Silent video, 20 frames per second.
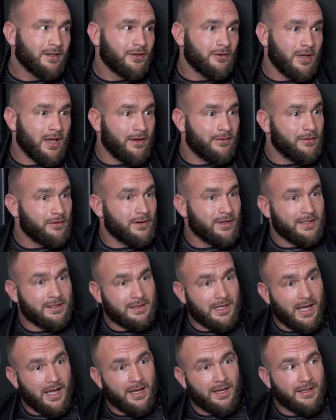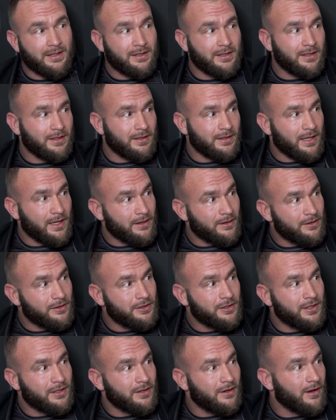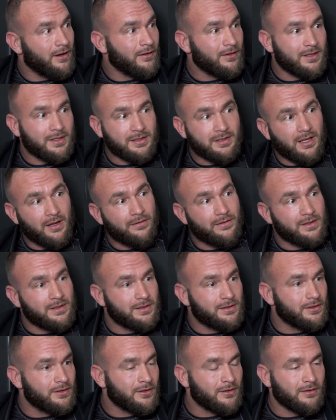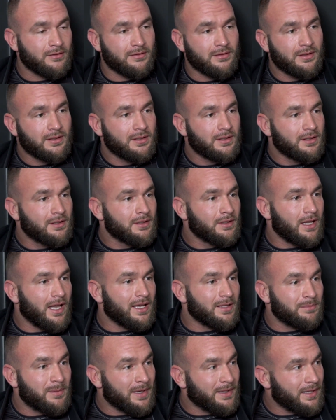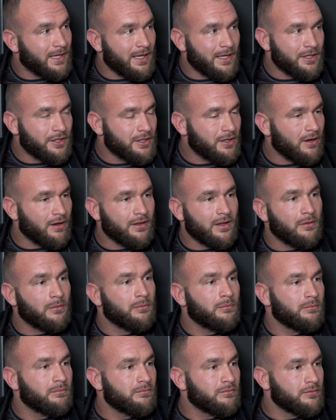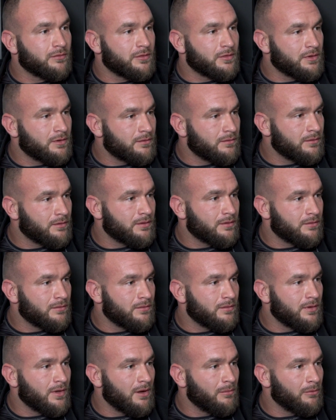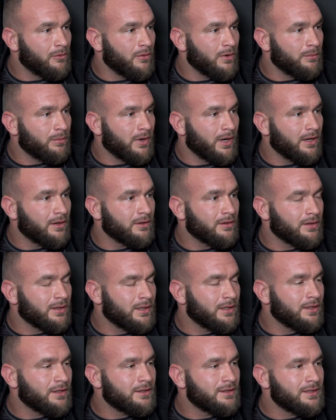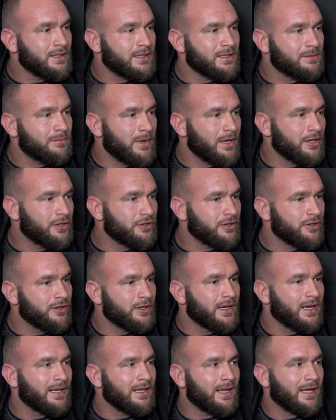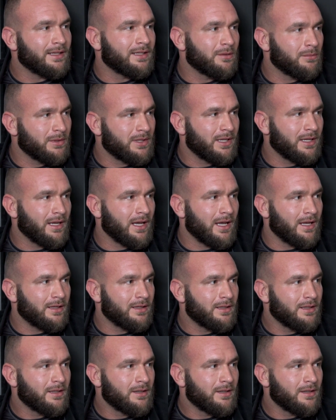You have your anxiety and energy, and all this stuff is, you know, expectation, all that. Number one priority, just make sure you're connected with the guy.